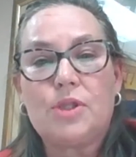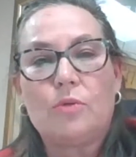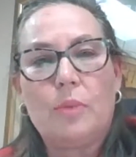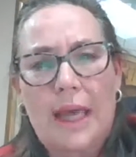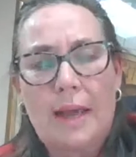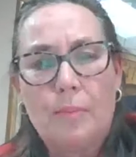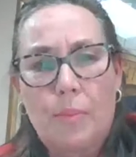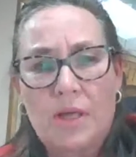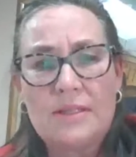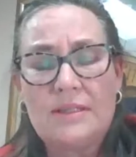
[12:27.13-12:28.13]
so it become
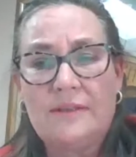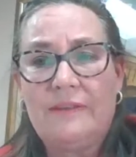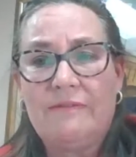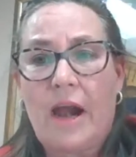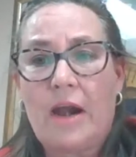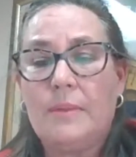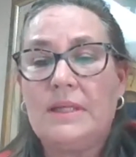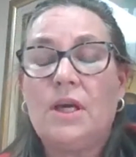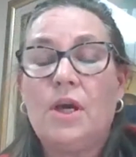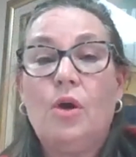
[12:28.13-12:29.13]
a positive
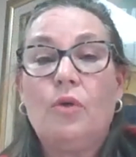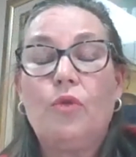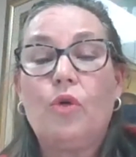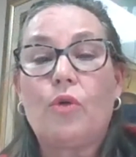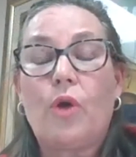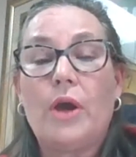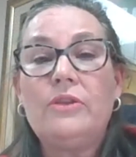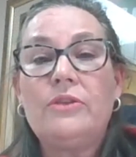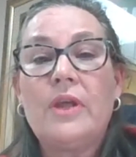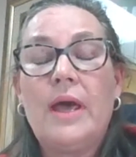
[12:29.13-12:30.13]
environment for
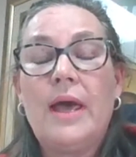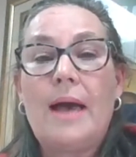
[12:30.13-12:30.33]
growth.